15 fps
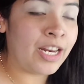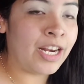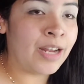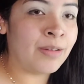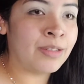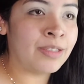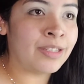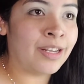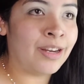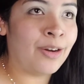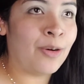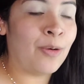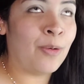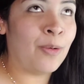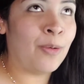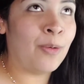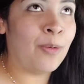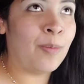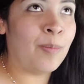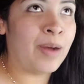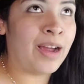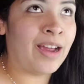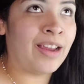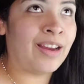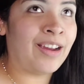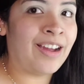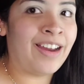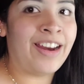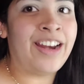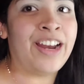And I was like, "Oh my god!"